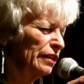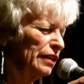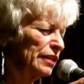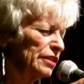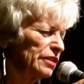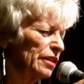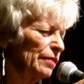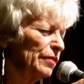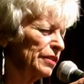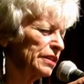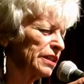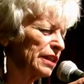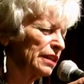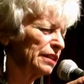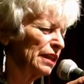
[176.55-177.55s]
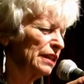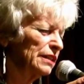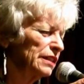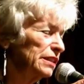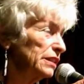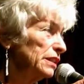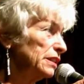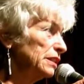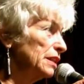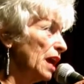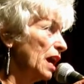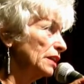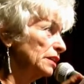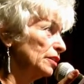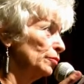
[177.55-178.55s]
Then someone said, this is
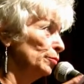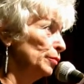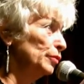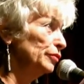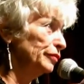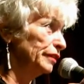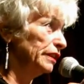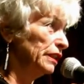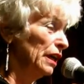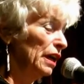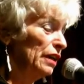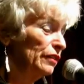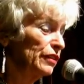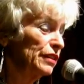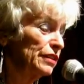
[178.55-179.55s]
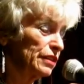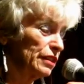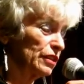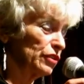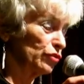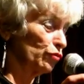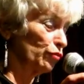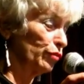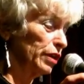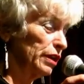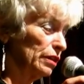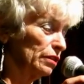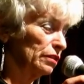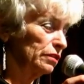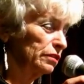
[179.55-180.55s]
not a movie, this is
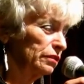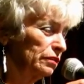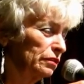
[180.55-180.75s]
real.